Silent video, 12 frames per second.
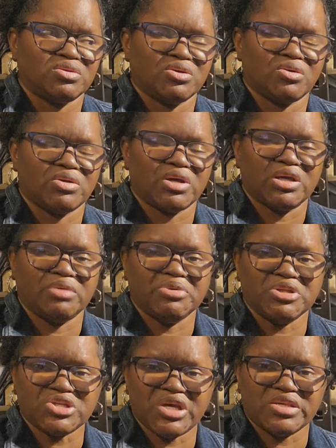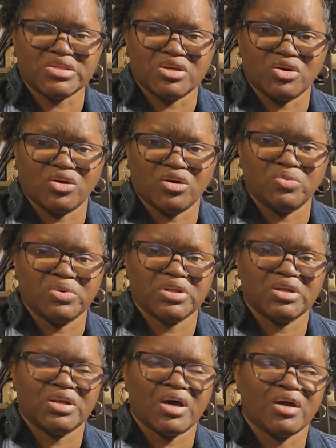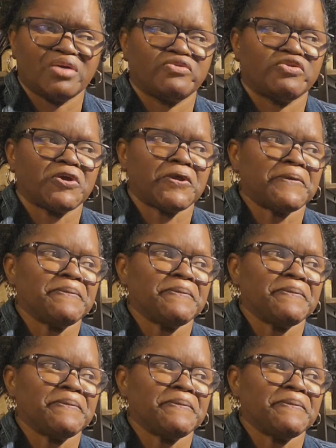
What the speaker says: that he'd be chasing her with a knife.